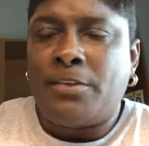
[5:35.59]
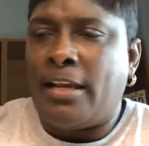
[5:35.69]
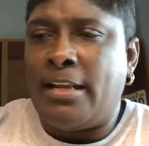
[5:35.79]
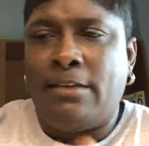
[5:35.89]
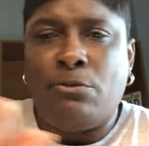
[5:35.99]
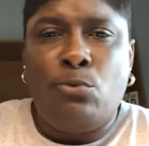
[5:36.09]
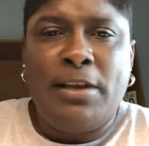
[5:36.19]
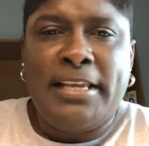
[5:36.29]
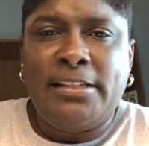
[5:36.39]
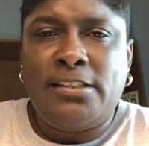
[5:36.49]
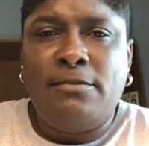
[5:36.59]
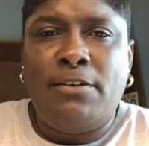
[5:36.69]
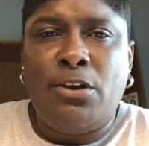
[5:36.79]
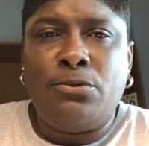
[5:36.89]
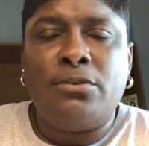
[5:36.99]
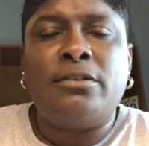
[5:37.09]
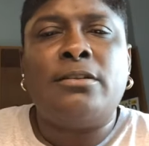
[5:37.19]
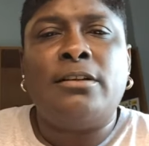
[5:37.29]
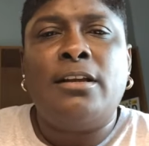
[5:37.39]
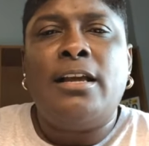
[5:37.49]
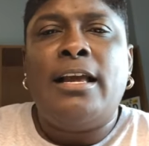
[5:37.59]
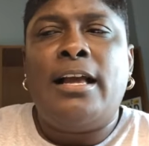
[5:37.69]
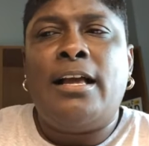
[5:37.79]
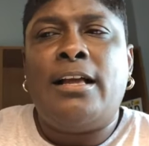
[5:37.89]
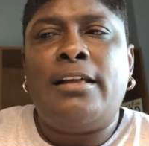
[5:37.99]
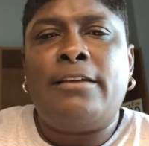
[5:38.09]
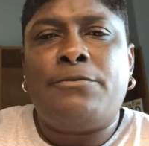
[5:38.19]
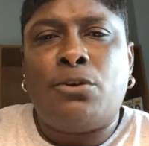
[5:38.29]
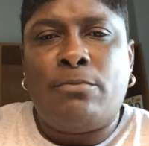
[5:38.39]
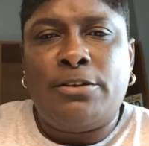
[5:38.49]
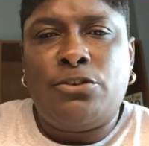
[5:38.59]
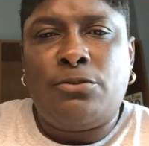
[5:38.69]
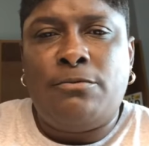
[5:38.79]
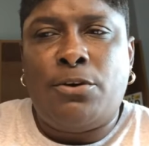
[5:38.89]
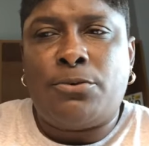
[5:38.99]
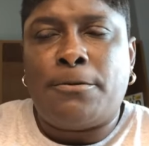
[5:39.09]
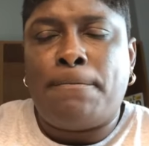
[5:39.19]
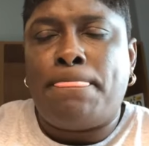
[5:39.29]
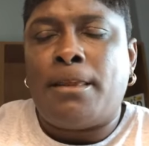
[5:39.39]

and everyone gets to vote if they're a registered voter.